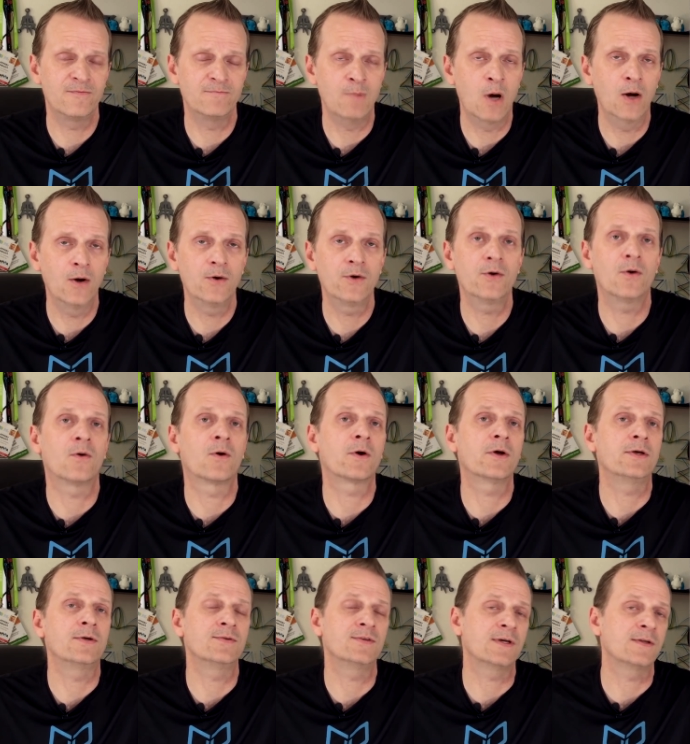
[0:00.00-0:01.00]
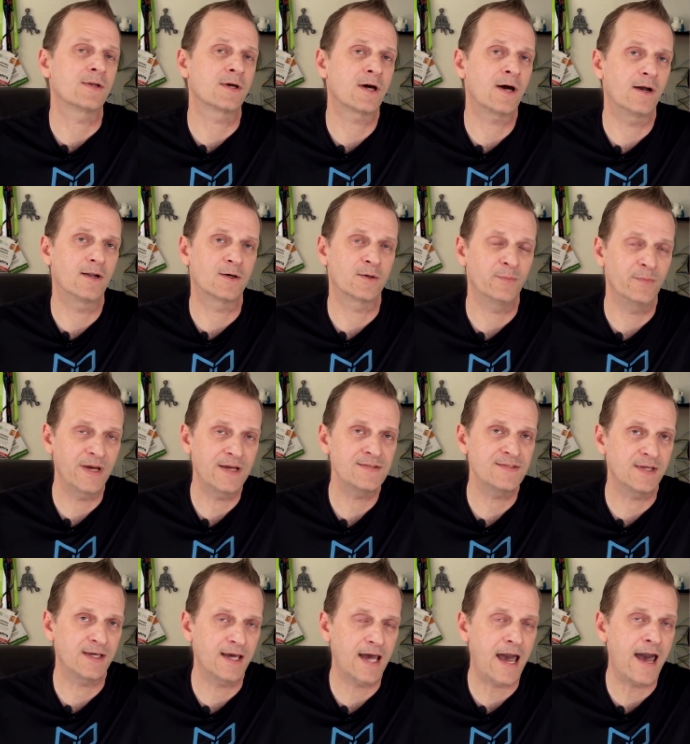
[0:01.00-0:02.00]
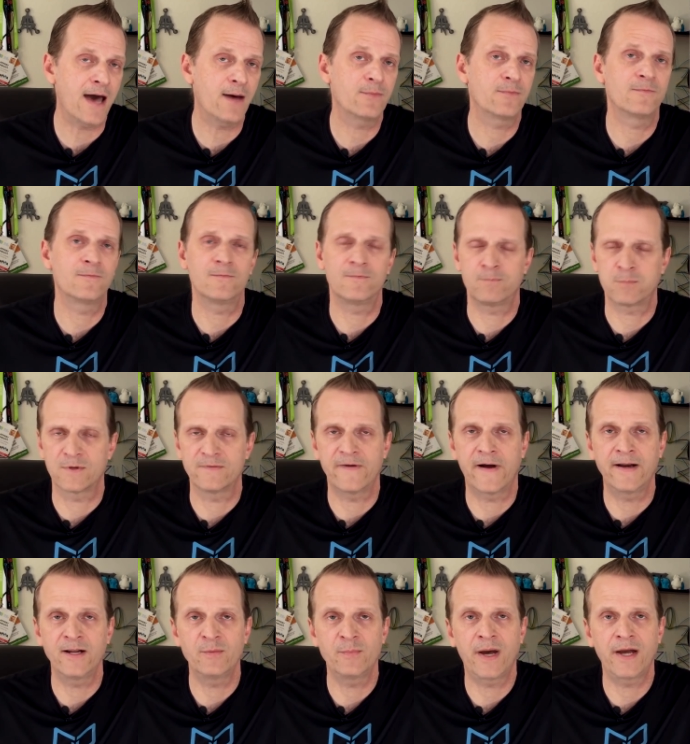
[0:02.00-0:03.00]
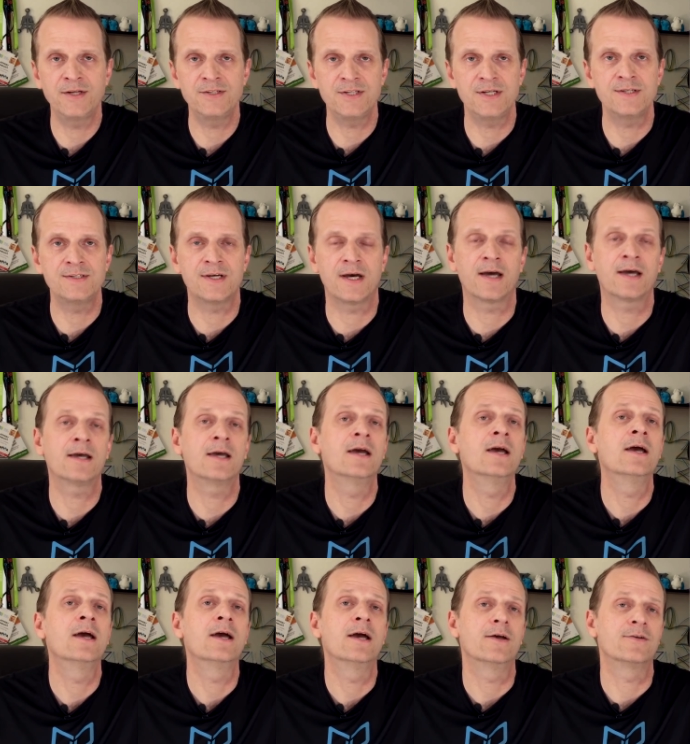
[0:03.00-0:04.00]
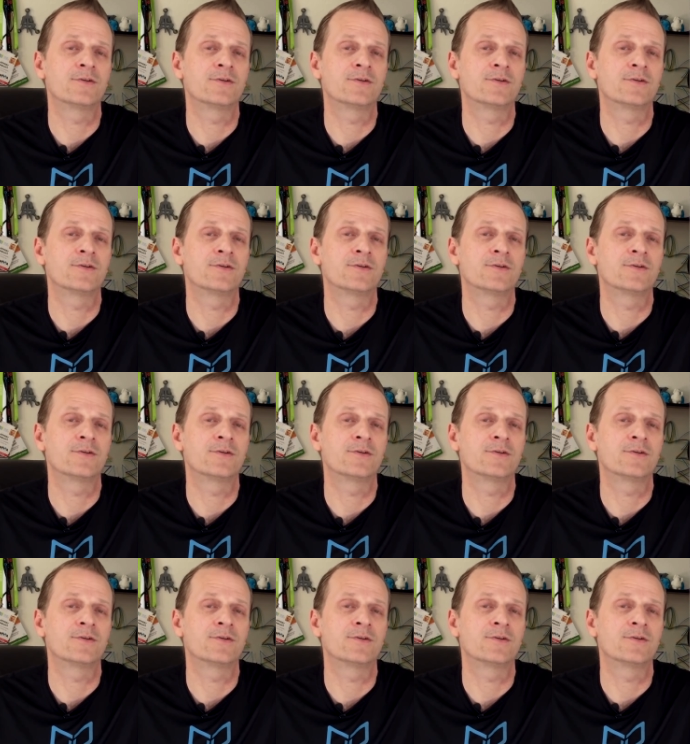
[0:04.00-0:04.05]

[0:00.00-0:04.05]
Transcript: mode or using the color mixing app provided by Geeetech